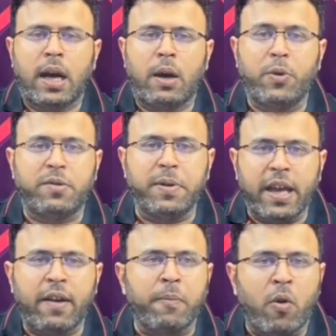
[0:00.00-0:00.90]
which
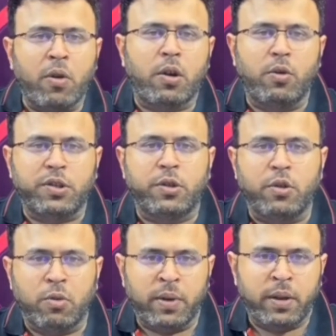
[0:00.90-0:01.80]
behave more close to
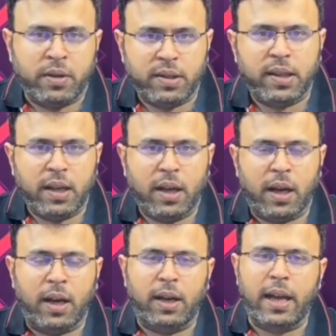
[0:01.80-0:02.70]
humans,
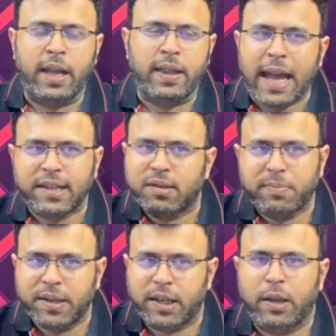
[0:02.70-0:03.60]
and that's
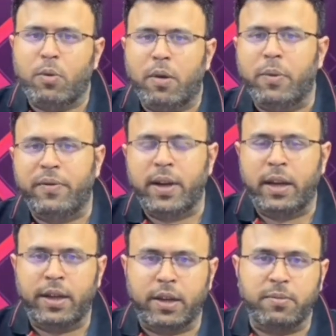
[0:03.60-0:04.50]
basically what we've
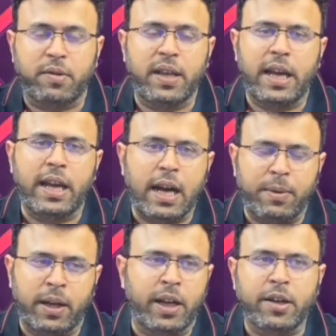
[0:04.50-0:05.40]
done in terms of the AI
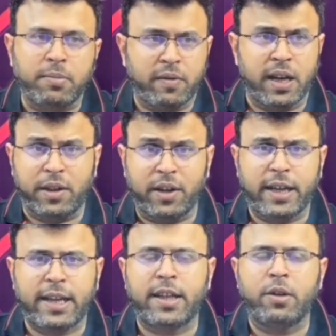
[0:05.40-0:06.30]
building. In terms of the other
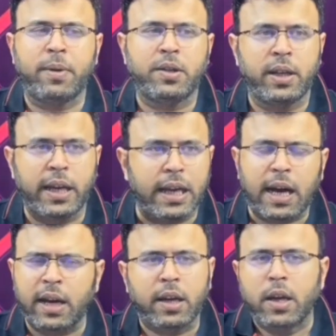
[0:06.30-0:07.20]
tech that you mentioned,
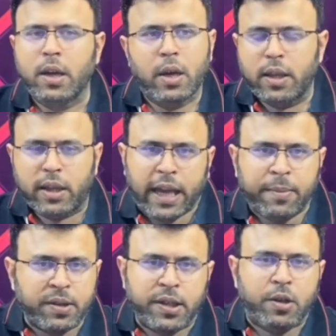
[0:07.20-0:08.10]
AR, the
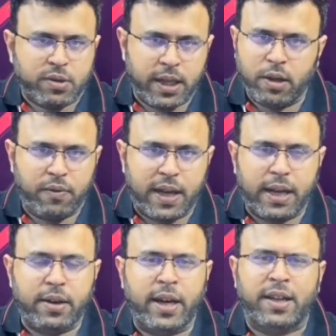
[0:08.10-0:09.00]
game doesn't use any of
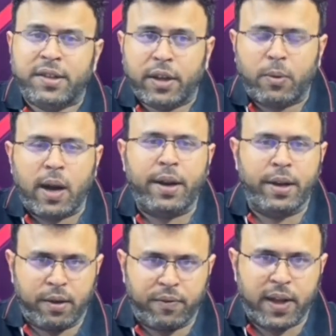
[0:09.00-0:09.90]
that, right? Doesn't require
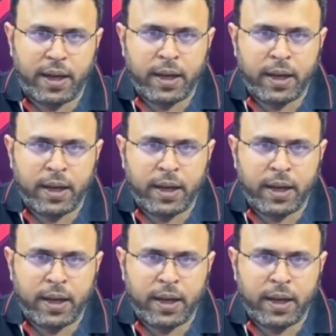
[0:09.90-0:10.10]
any of that.